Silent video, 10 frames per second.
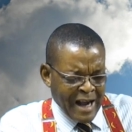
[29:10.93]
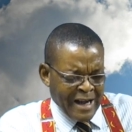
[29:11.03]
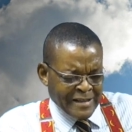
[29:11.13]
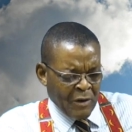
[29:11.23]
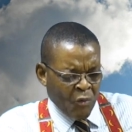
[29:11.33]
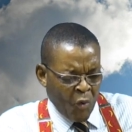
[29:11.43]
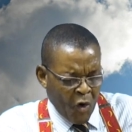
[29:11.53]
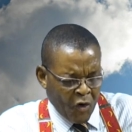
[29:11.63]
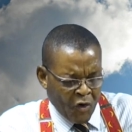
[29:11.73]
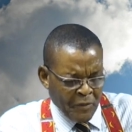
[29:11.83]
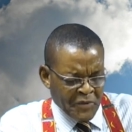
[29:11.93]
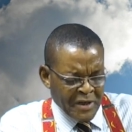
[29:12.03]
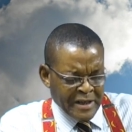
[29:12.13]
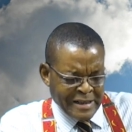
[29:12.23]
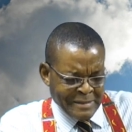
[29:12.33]
as they walk
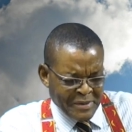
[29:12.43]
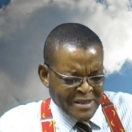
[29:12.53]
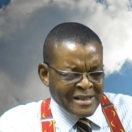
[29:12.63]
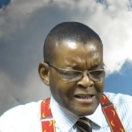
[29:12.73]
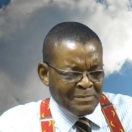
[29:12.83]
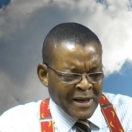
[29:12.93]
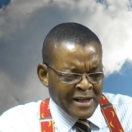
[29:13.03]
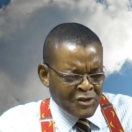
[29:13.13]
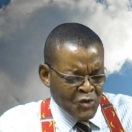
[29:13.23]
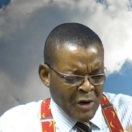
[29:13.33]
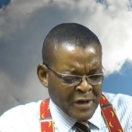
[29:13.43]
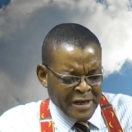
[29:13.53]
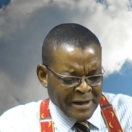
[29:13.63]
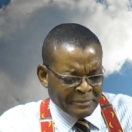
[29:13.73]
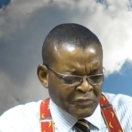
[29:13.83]
in the business place, you are with
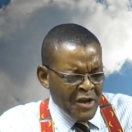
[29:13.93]
them.